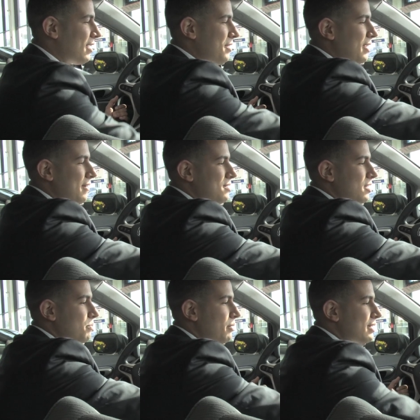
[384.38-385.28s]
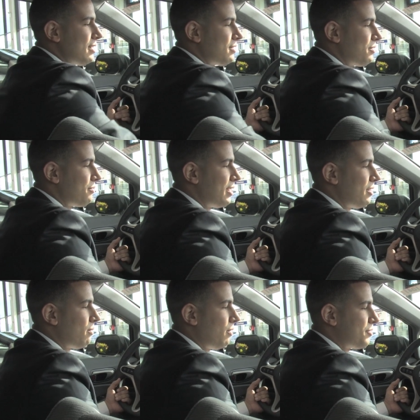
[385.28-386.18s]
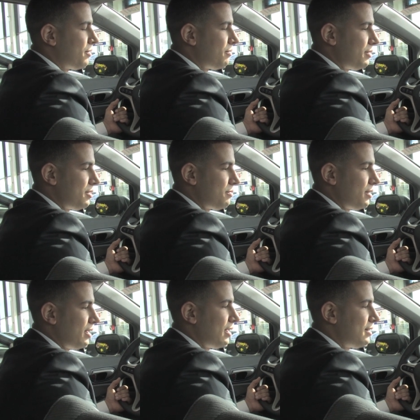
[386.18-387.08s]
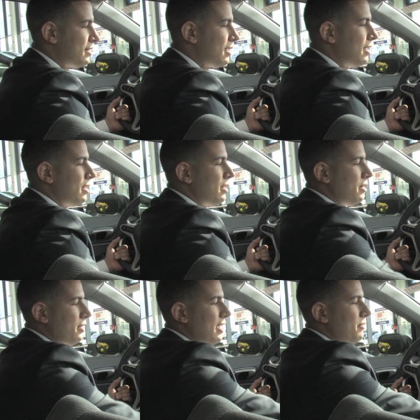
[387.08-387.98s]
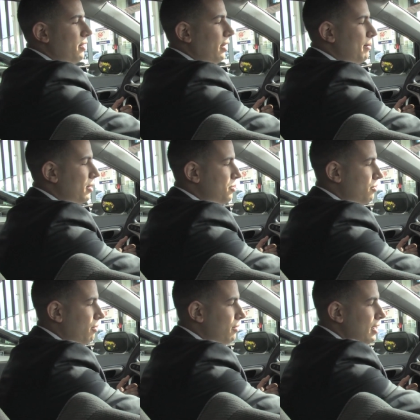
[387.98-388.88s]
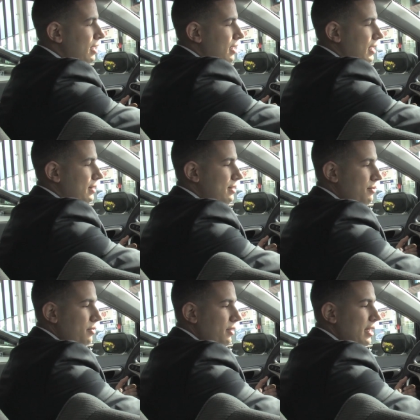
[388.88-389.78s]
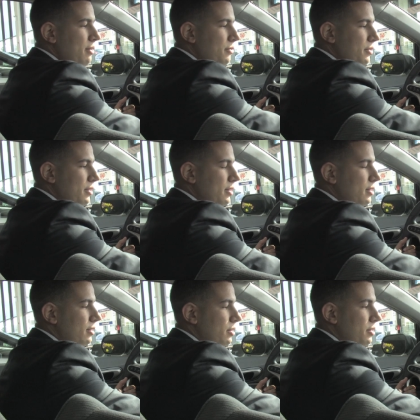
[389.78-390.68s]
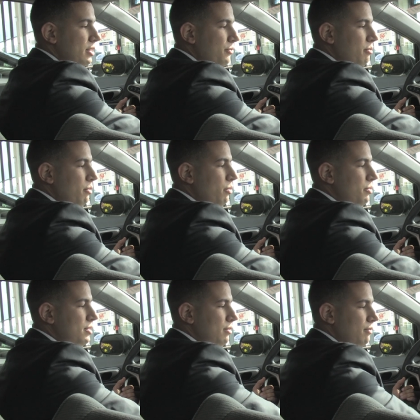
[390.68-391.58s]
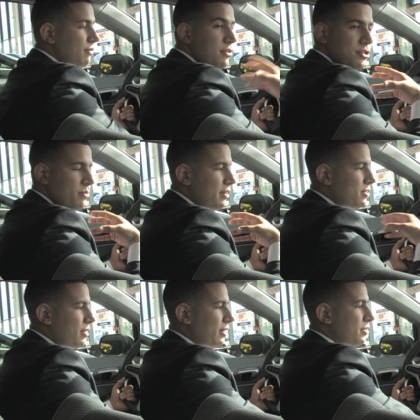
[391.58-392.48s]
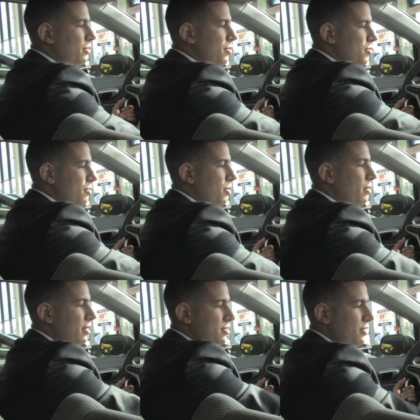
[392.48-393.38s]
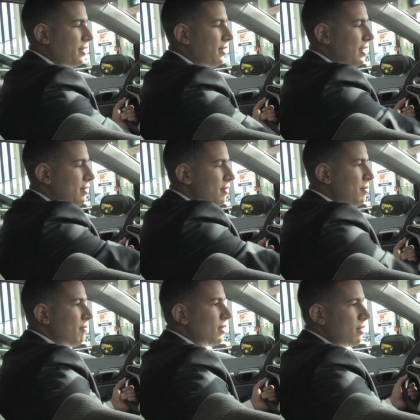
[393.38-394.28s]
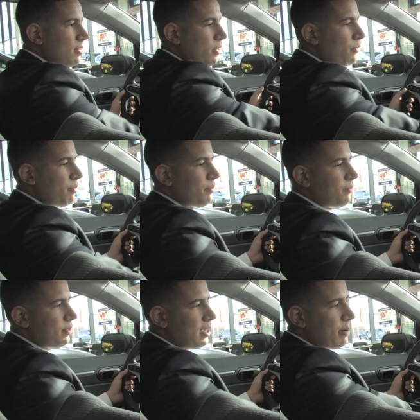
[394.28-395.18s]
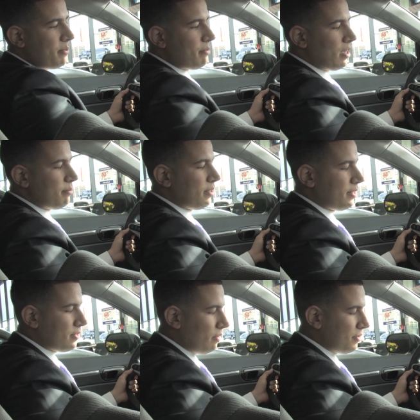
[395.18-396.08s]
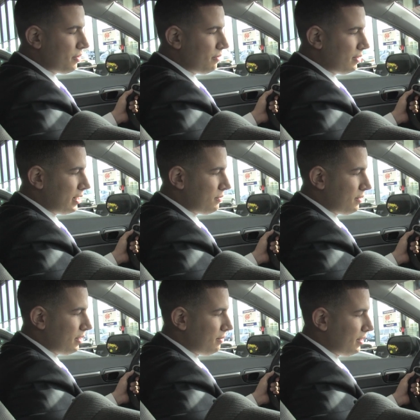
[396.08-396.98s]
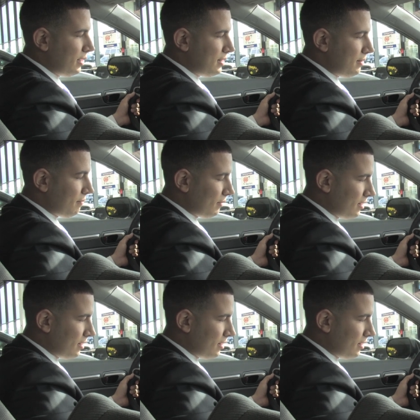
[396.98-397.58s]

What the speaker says: And you have 6 presets on the radio also, which is really nice. You have your climate control and the different layout for the, you know, the different modes. If you just want it directly towards you, or you want it to circulate, you know, from the top and bottom ducts also. That's really, really easy.